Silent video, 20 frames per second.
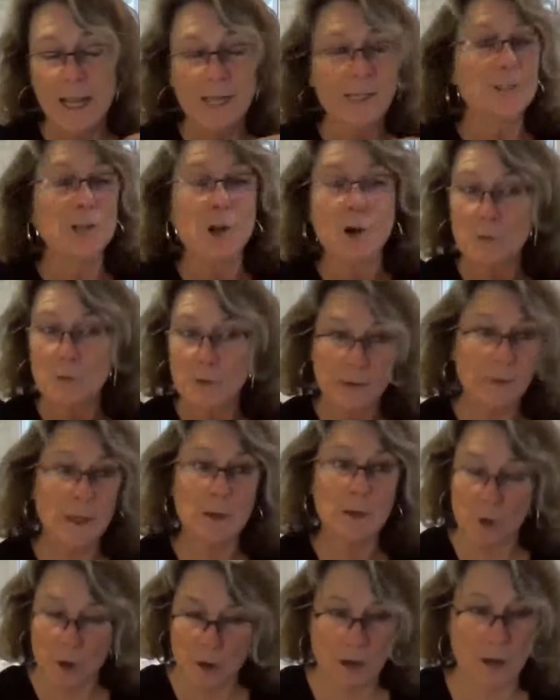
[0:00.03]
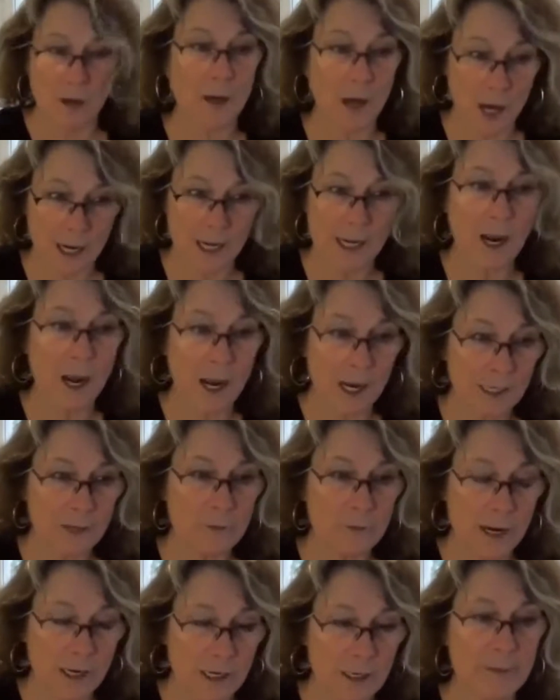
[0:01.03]
And don't get me wrong, I
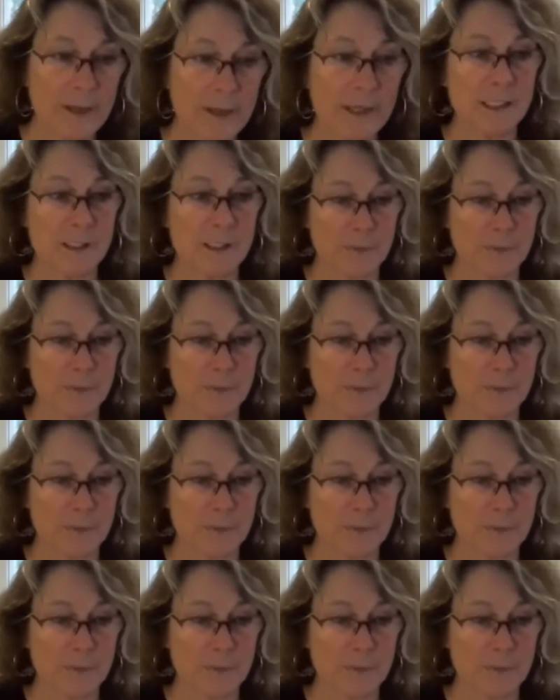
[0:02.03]
highly recommend